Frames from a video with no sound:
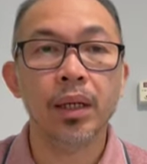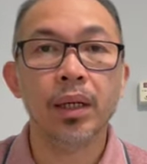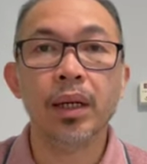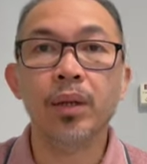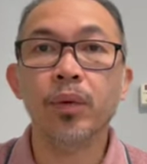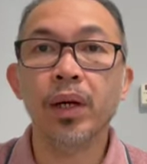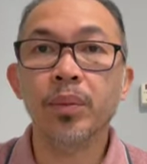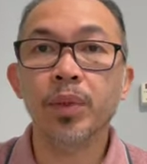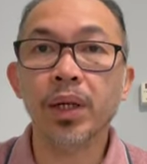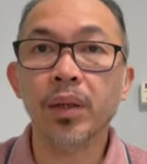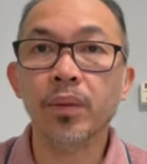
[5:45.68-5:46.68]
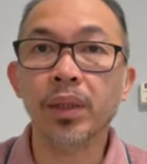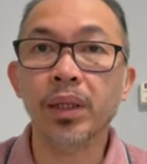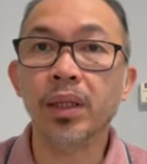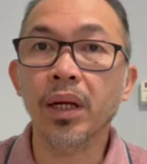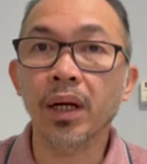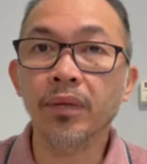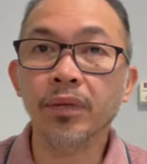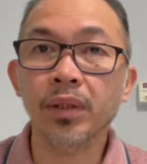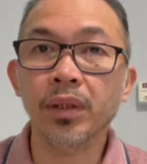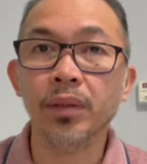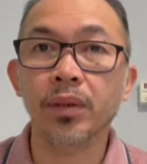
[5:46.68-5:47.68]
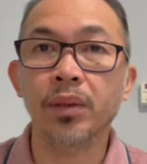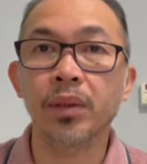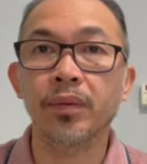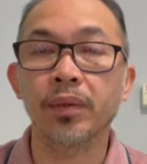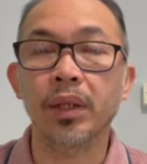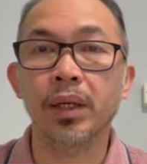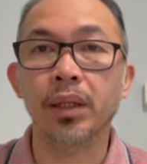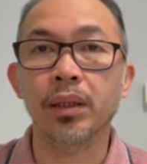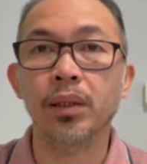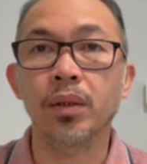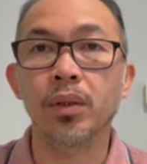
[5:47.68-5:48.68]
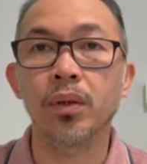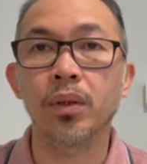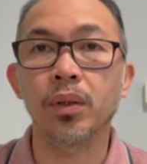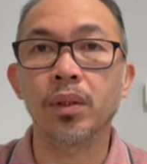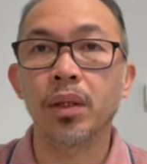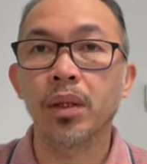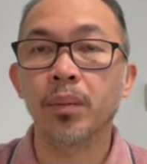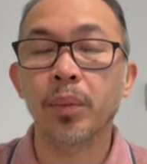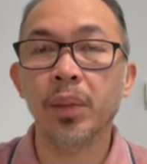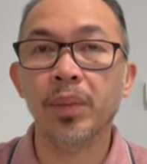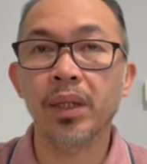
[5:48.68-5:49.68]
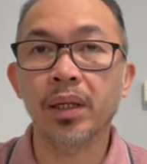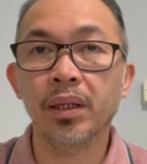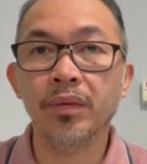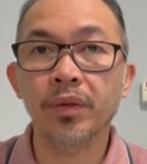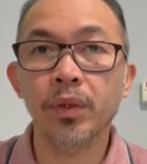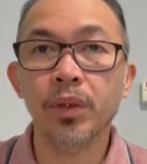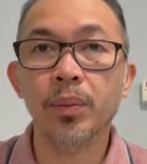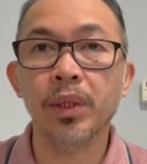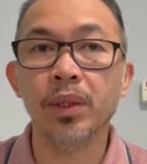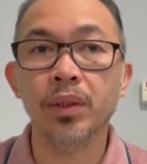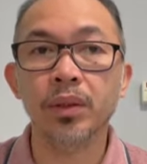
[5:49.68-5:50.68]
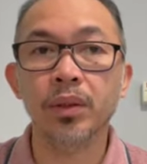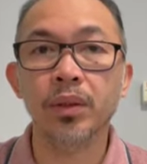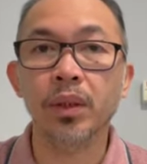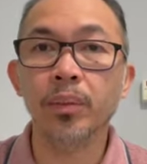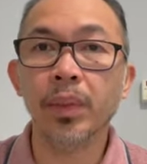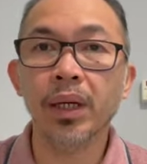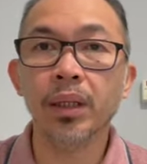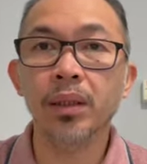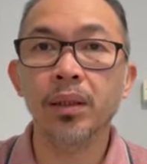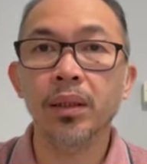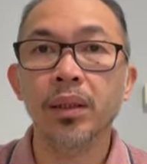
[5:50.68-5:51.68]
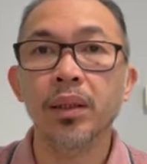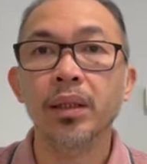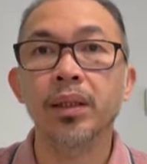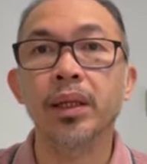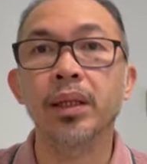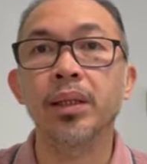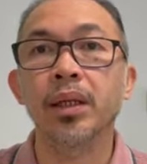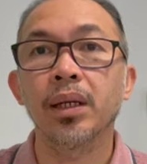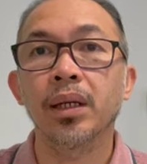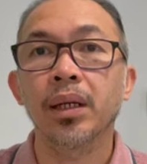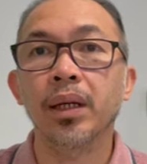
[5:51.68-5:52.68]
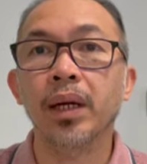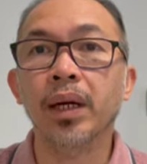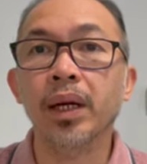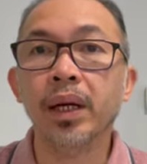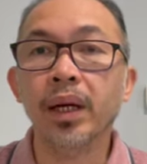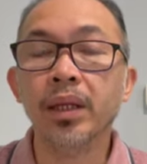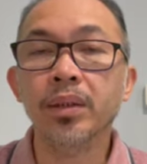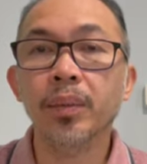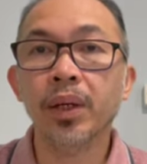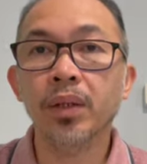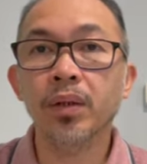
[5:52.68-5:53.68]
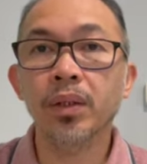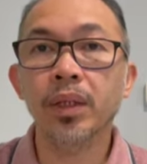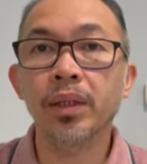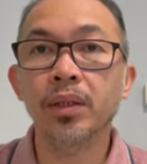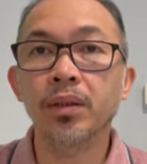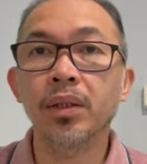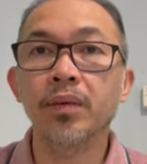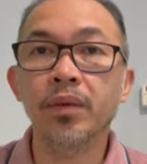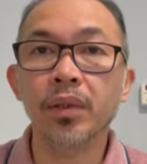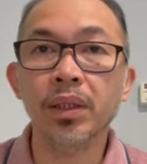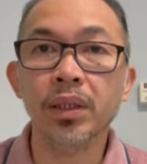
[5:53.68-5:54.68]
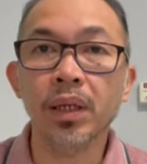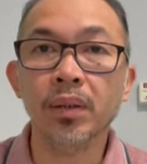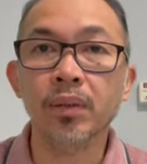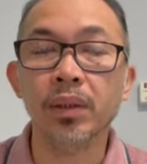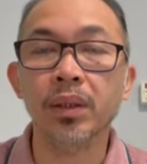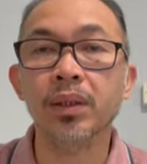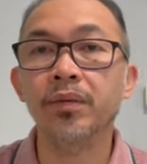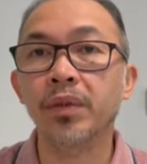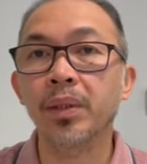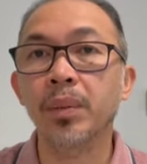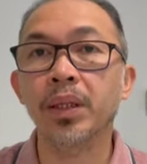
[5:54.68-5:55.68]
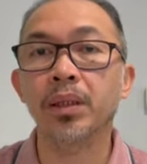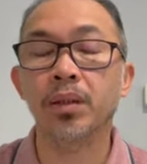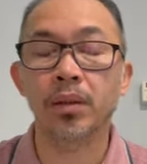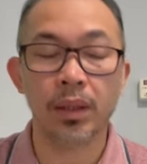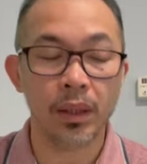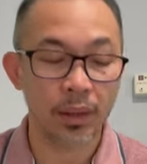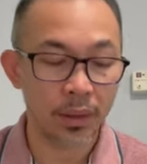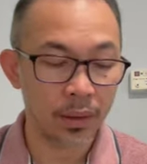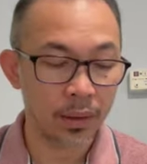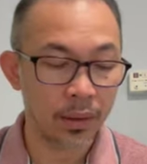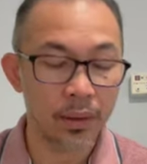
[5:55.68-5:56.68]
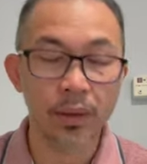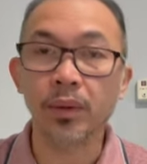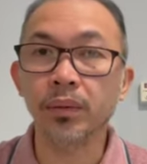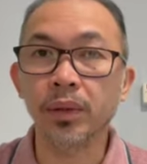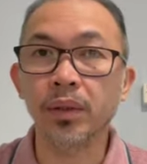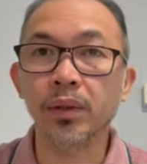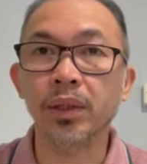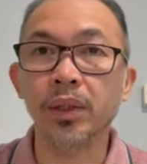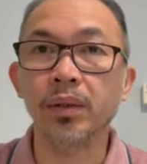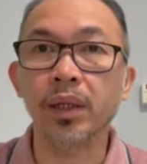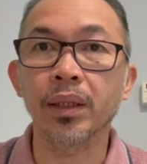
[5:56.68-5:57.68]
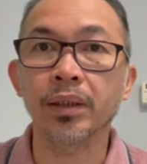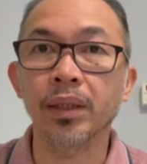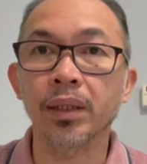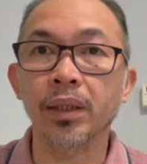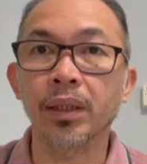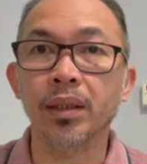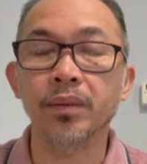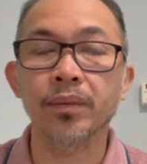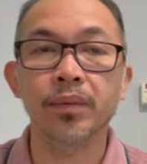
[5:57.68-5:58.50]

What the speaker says: can we have shower in the afternoon if you like? Or maybe they refuse because you're a male, then can I ask my colleague to give you a shower, a female colleague? So those are your alternative.